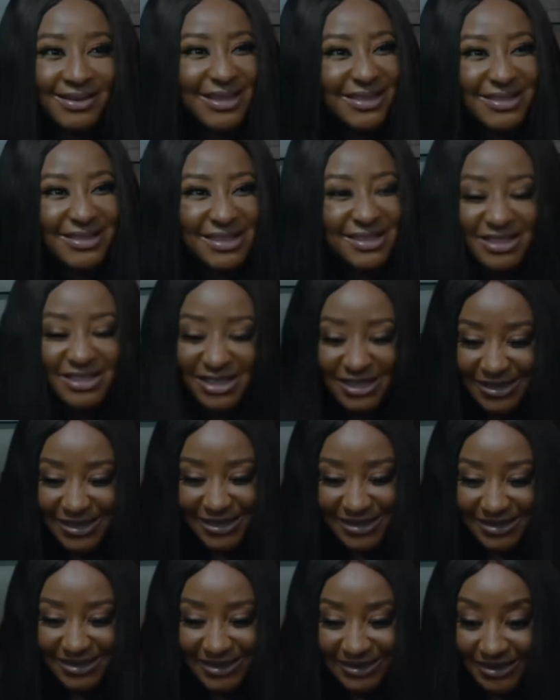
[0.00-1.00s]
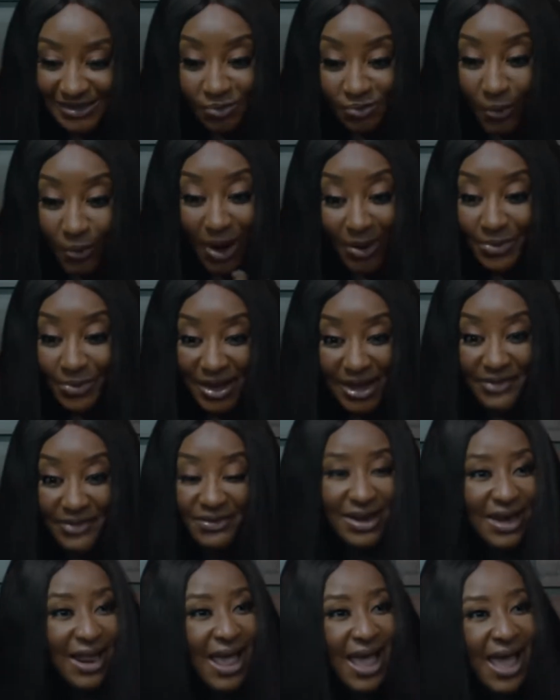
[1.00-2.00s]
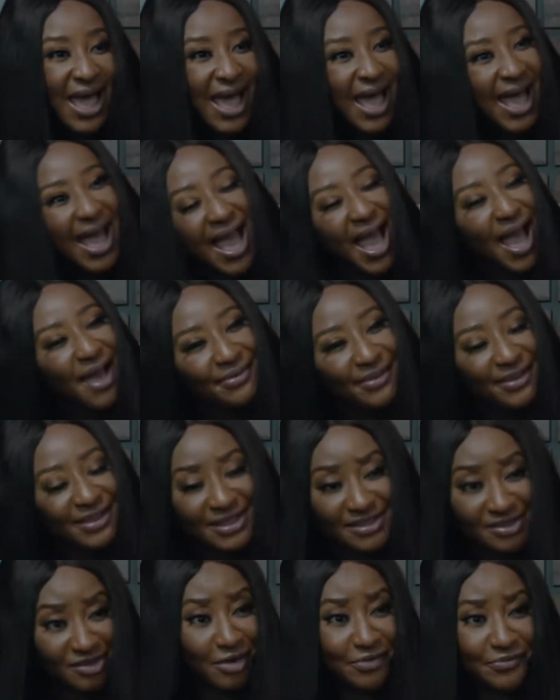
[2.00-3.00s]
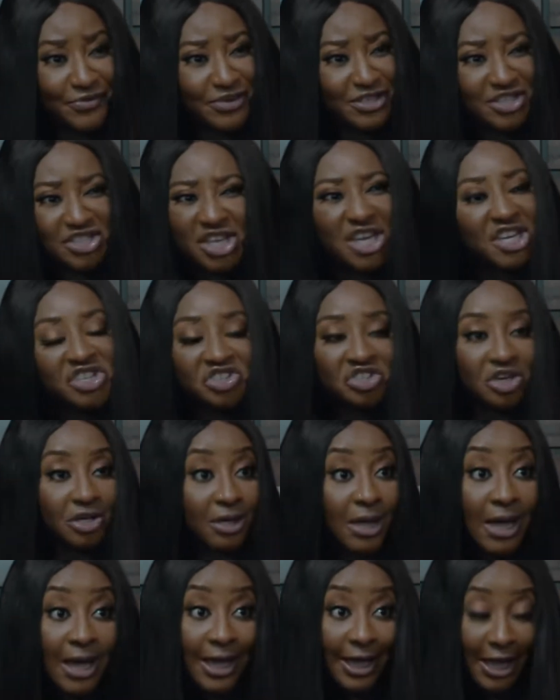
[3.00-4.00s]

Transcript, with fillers: Thank you for watching. Remember to like and subscribe so I'll keep you updated.